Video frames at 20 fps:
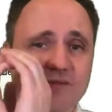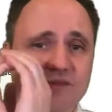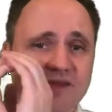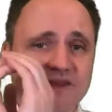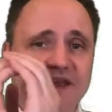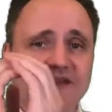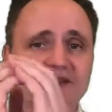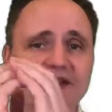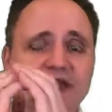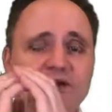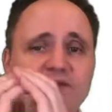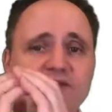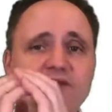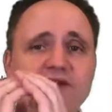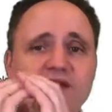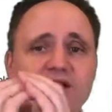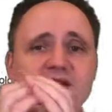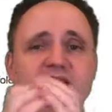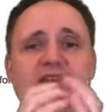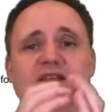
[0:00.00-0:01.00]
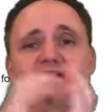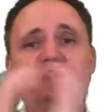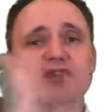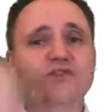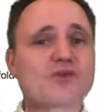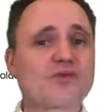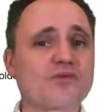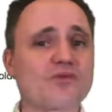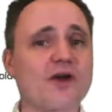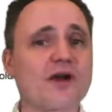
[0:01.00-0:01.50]
It has everything it needs
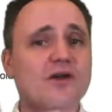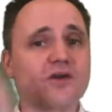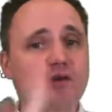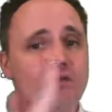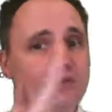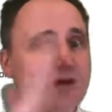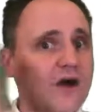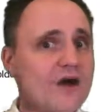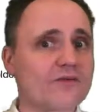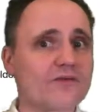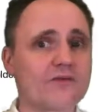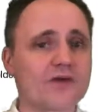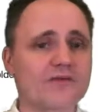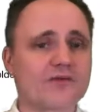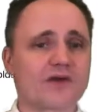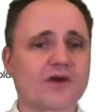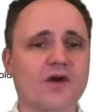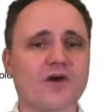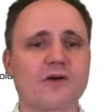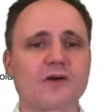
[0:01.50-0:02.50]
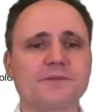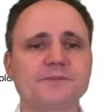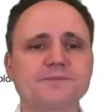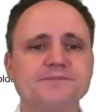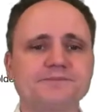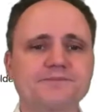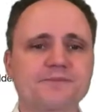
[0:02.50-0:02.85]
to run wherever it's going.